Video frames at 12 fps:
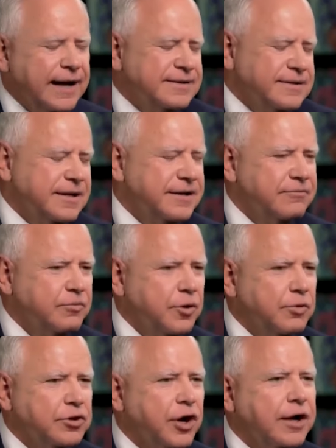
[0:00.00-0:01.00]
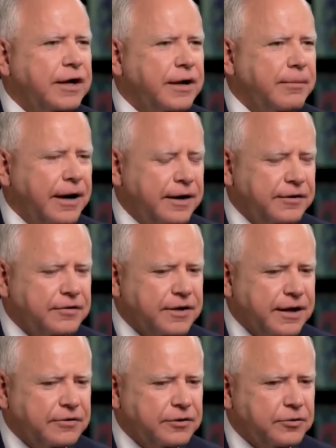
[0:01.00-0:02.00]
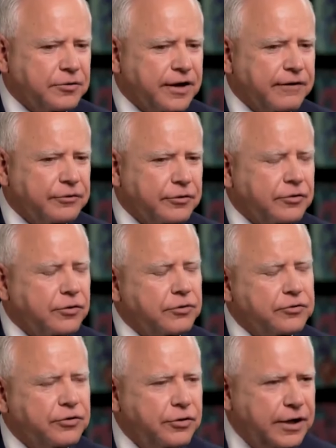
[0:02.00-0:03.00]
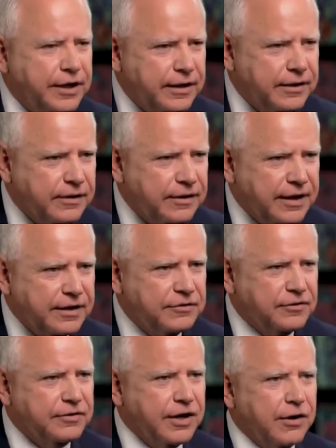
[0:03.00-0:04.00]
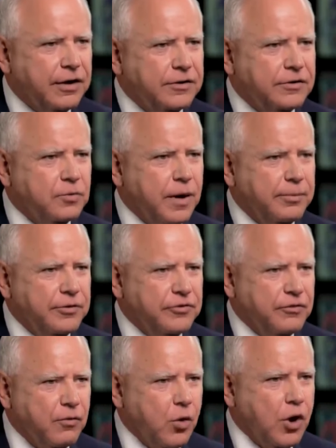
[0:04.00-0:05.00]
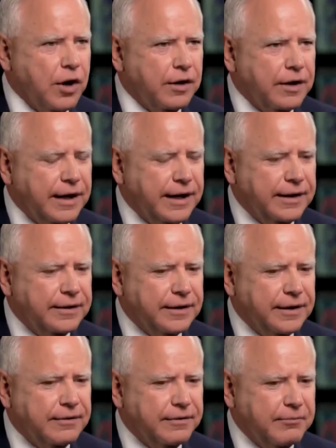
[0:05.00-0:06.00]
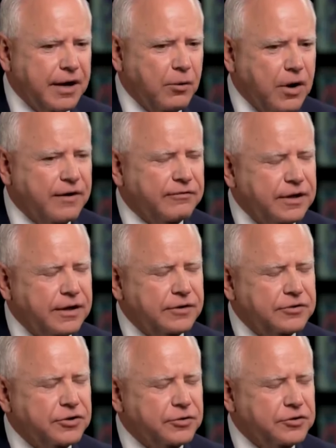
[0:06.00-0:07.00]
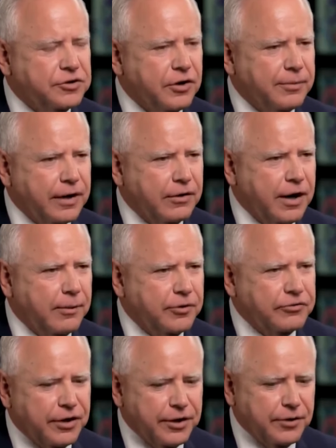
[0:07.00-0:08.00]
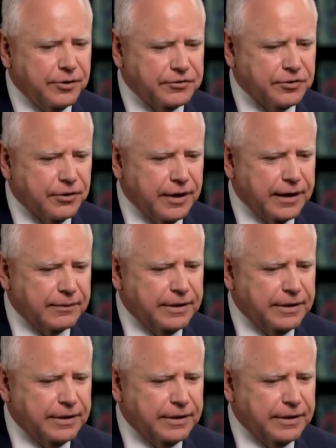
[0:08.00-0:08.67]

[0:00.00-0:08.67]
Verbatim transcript: I said we were talking about, in this case, this was after a school shooting, the ideas of carrying these weapons of war. And uh, my wife, the English teacher, told my grammar is not always correct.